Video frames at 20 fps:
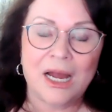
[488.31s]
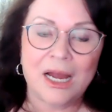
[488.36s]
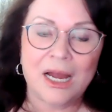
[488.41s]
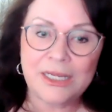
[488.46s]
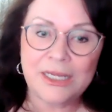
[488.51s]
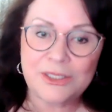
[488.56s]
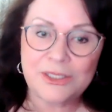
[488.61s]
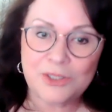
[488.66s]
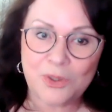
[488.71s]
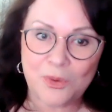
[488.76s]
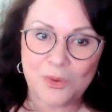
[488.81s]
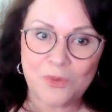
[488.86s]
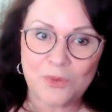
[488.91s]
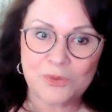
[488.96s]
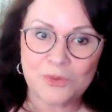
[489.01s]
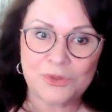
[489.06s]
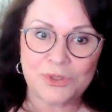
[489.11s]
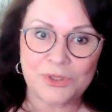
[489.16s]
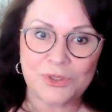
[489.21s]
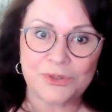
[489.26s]
I
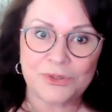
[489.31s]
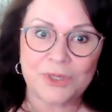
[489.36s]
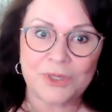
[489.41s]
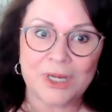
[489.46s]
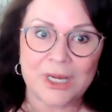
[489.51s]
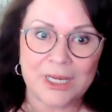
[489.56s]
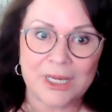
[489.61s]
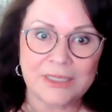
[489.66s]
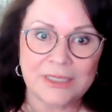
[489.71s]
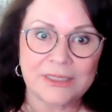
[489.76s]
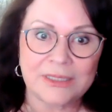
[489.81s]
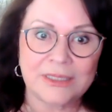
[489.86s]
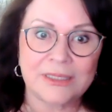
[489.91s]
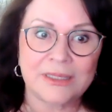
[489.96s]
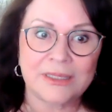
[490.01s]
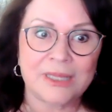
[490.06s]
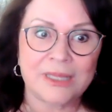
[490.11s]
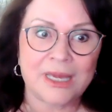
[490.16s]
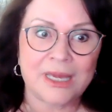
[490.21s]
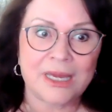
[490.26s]
told you guys
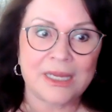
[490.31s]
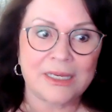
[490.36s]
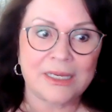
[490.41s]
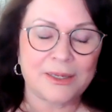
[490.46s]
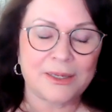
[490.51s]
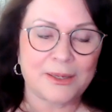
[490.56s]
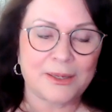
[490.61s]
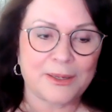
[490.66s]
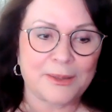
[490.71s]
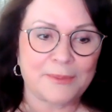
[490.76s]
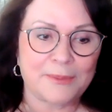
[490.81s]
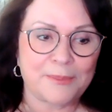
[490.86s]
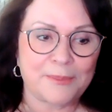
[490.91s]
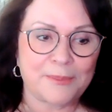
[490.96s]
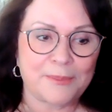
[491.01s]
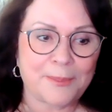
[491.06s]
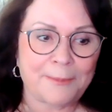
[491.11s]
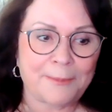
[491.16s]
that um,